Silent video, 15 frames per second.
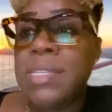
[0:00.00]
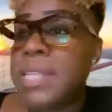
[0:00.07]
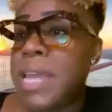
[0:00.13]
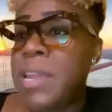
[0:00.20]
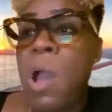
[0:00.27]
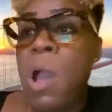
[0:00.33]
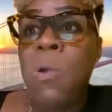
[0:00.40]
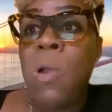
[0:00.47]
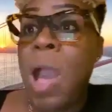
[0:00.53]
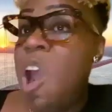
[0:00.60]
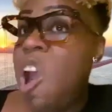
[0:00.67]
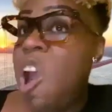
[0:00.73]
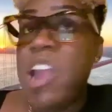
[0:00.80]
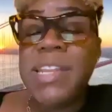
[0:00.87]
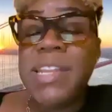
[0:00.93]
understand how
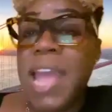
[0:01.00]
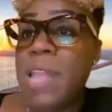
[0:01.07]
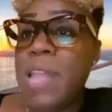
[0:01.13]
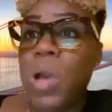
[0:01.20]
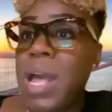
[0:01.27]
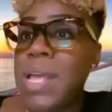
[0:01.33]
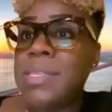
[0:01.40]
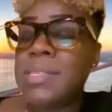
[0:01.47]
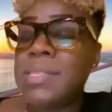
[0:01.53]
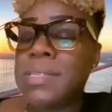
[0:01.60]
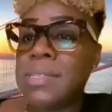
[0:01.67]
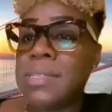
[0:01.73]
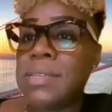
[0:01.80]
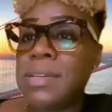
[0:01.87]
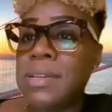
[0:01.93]
hard that
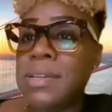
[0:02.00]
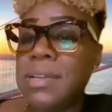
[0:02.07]
was.